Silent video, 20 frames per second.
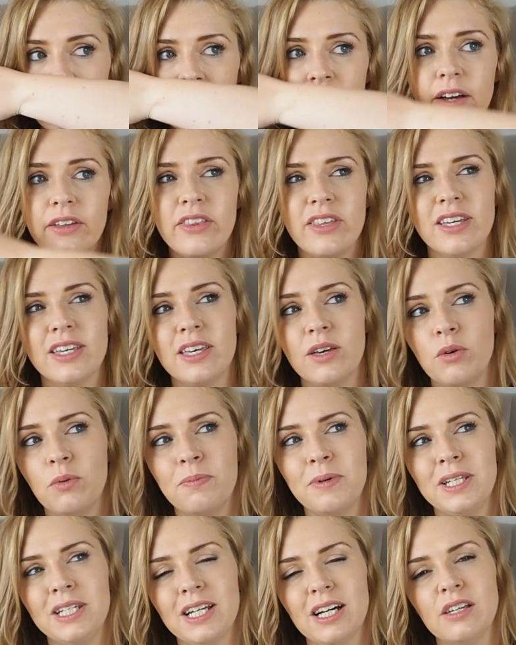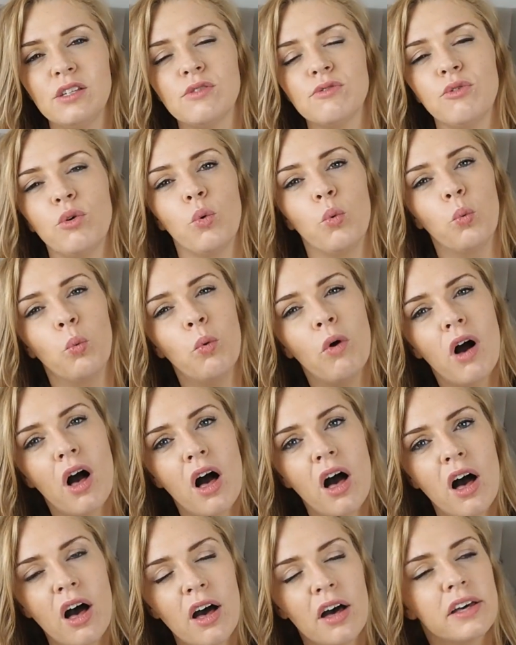I think it would be nice for
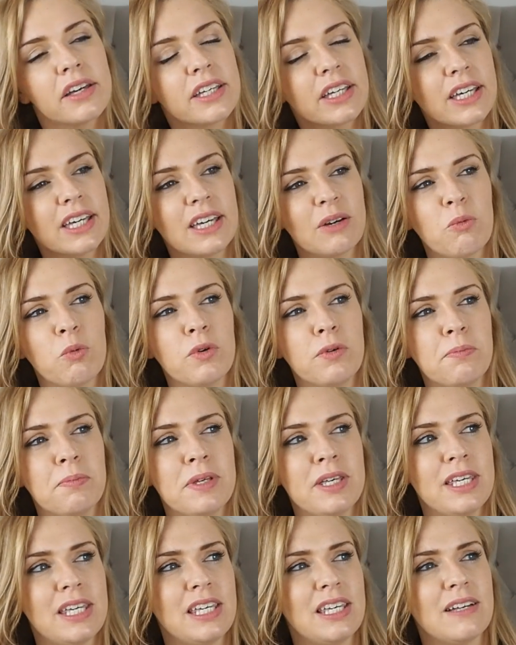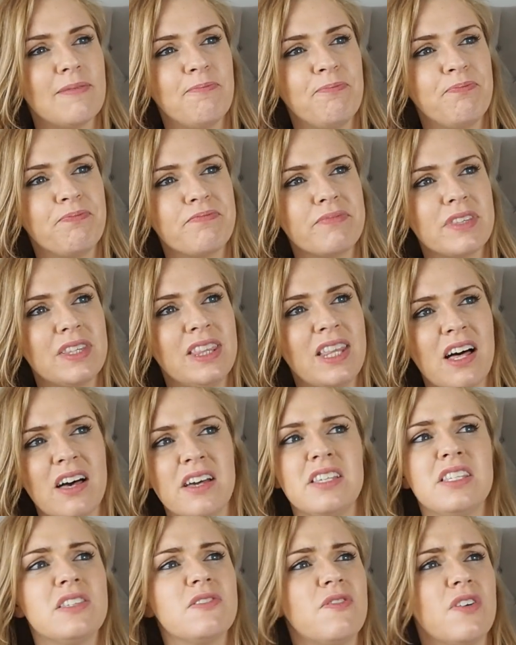work, it would be
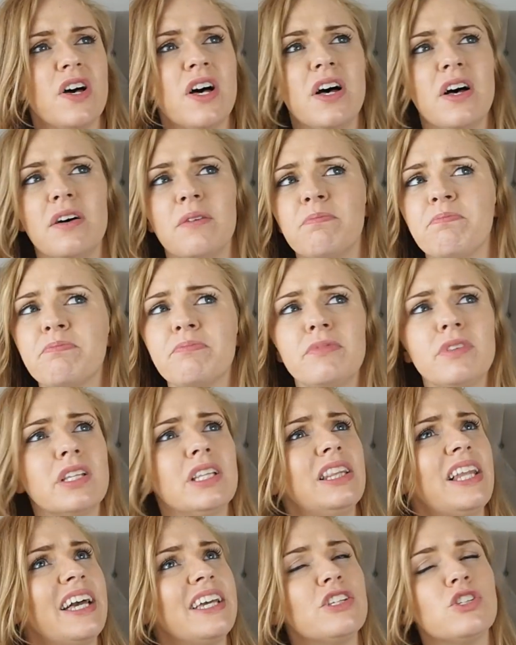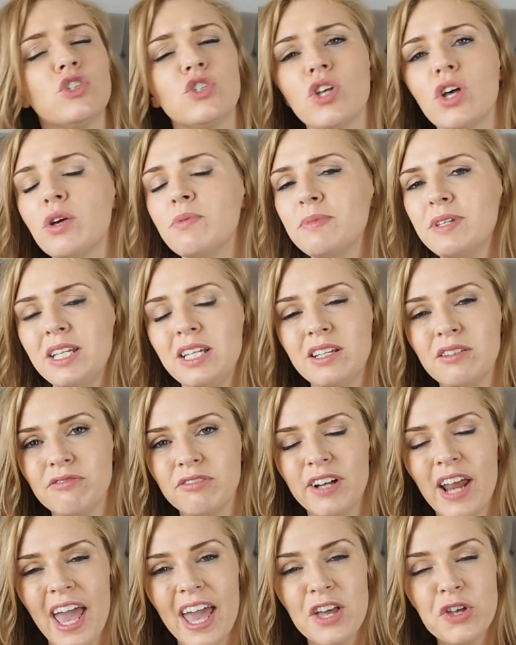nice for like so many
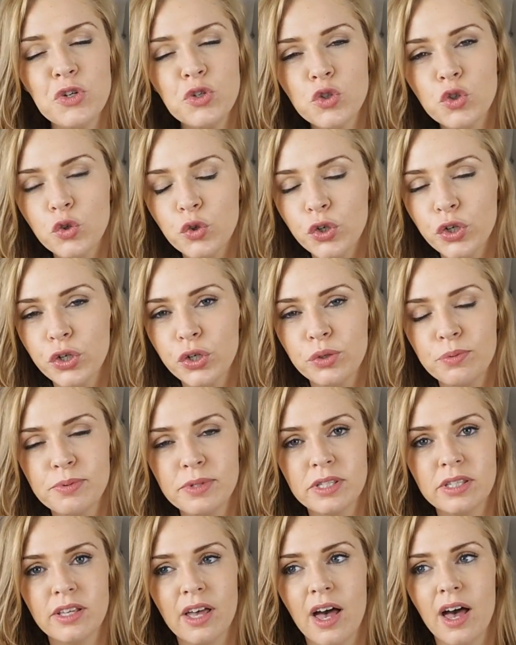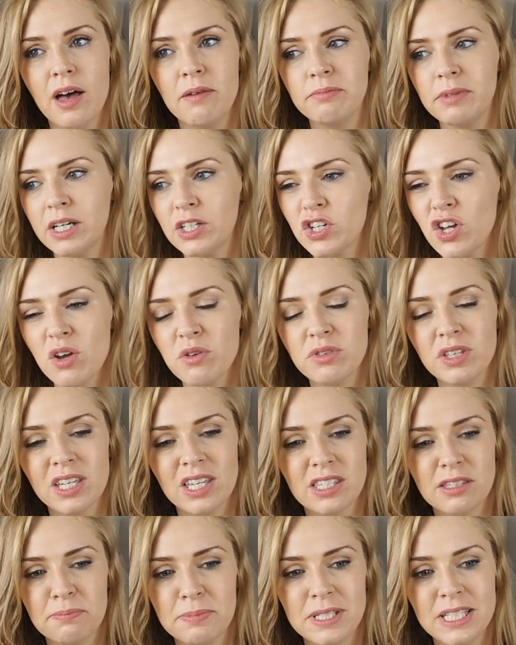different age groups. I don't think
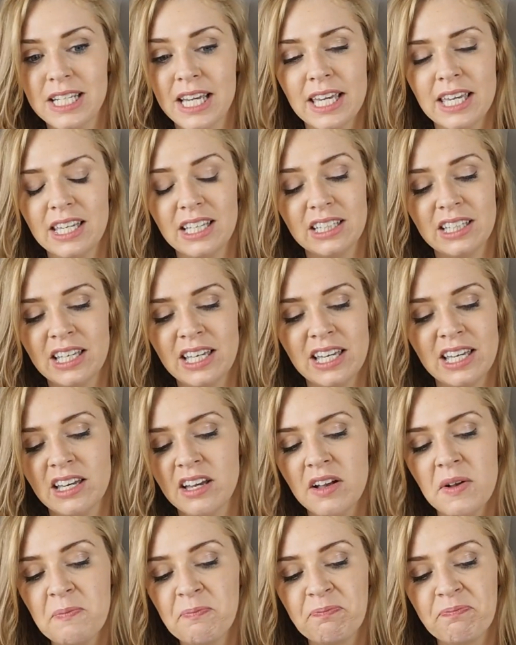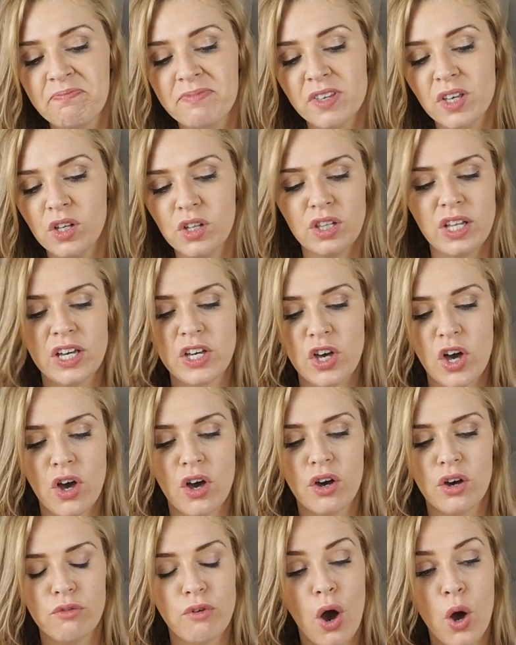it's particularly like
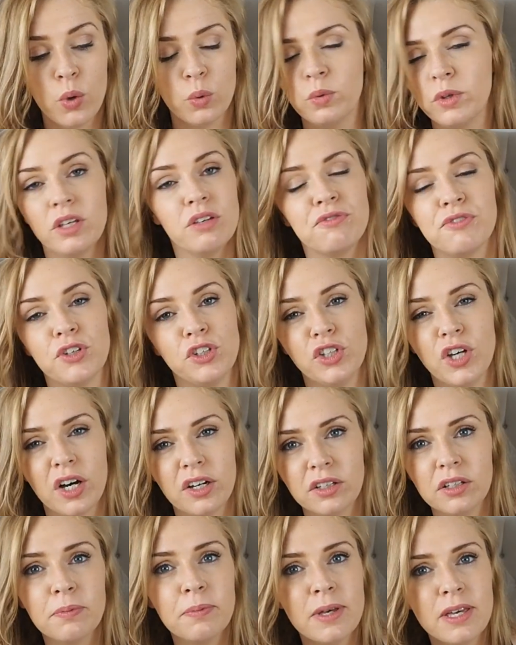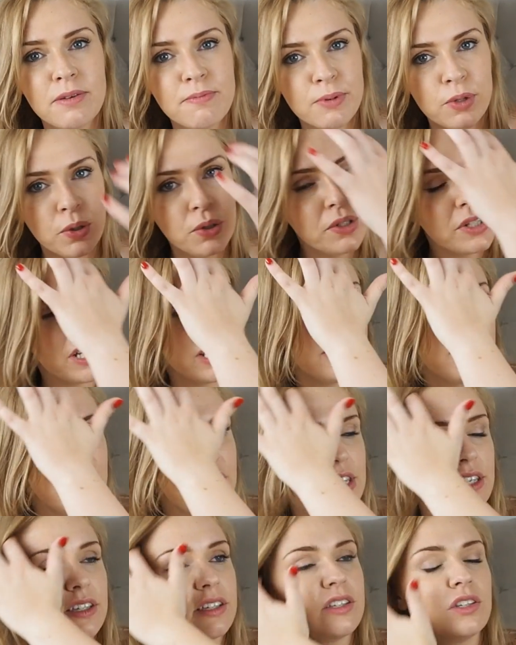only for young people, I
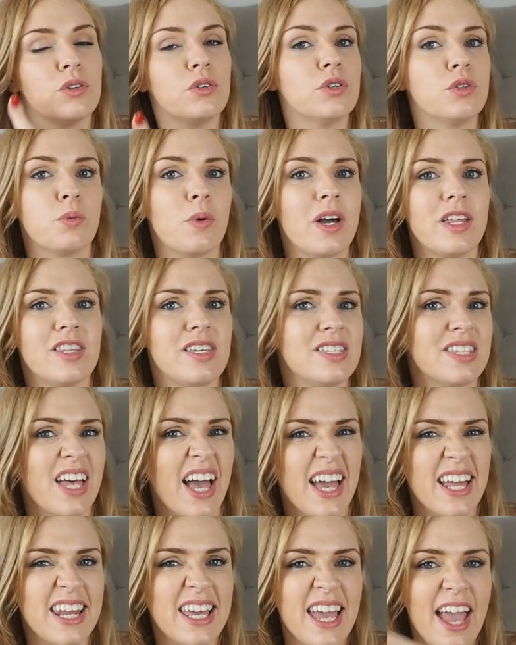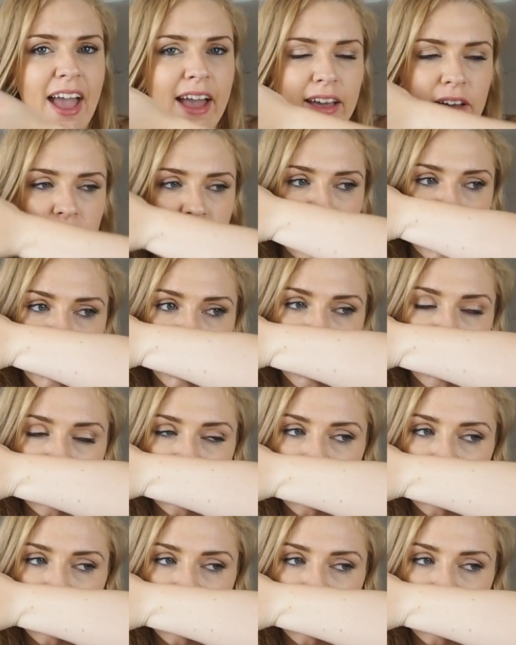think you could wear this at any age.